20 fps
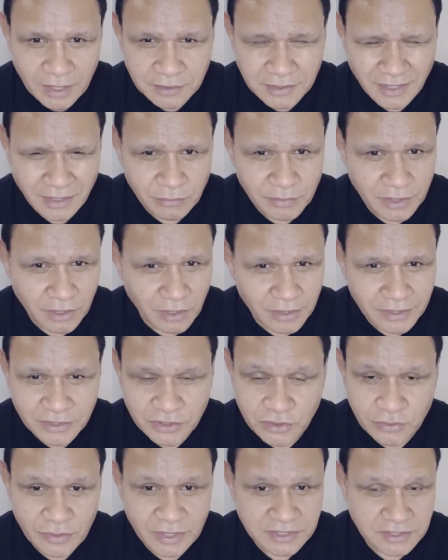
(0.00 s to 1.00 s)
You know, we honor
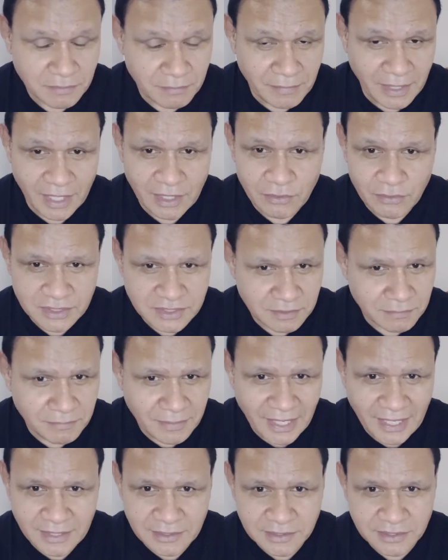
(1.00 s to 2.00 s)
you as a male, as a
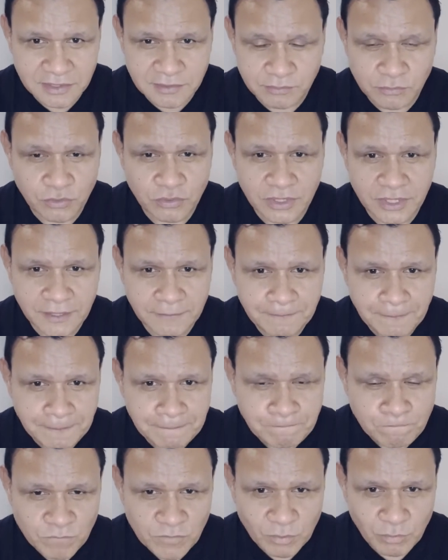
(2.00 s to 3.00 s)
man this morning.
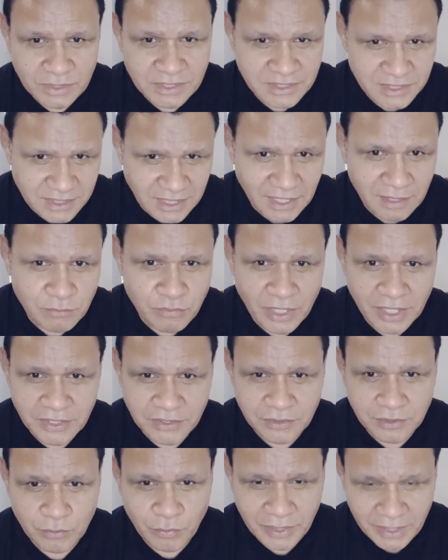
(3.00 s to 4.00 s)
We celebrate
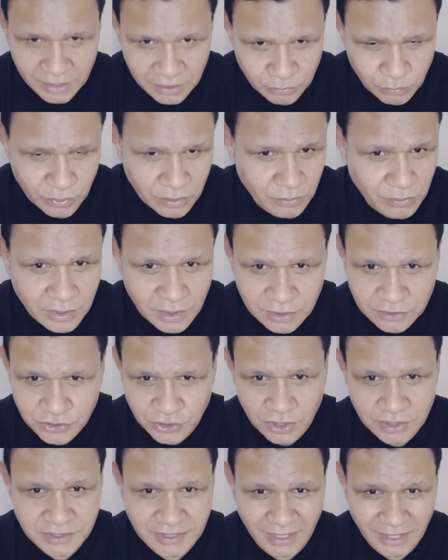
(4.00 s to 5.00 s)
you. We're a
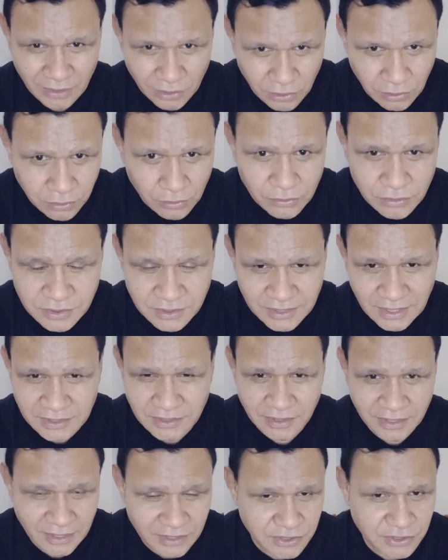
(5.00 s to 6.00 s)
church that includes,
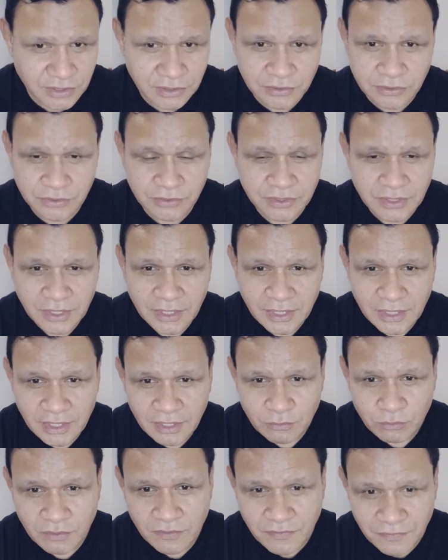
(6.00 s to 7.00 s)
doesn't exclude.
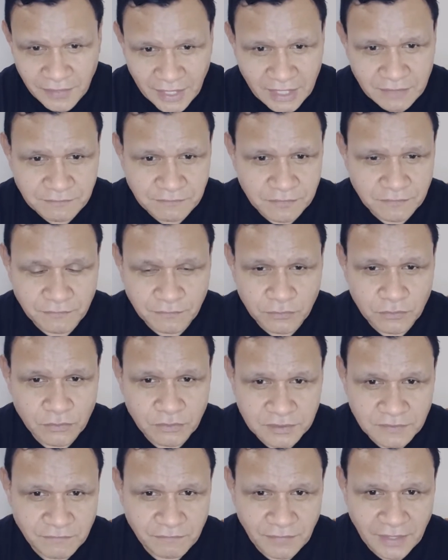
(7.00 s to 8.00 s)
We're thankful for all
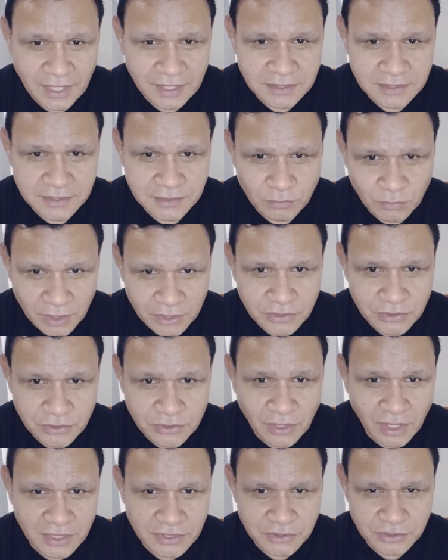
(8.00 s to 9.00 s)
the fathers and what you
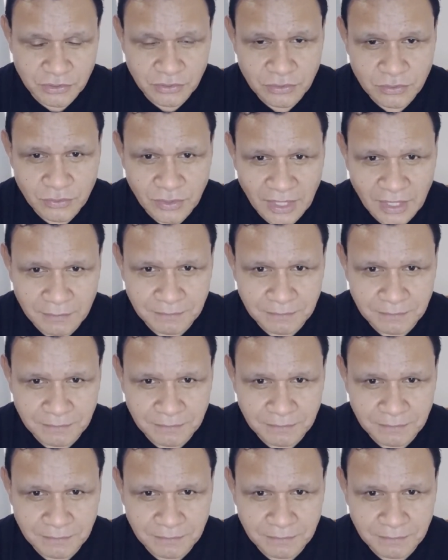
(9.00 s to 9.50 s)
guys do.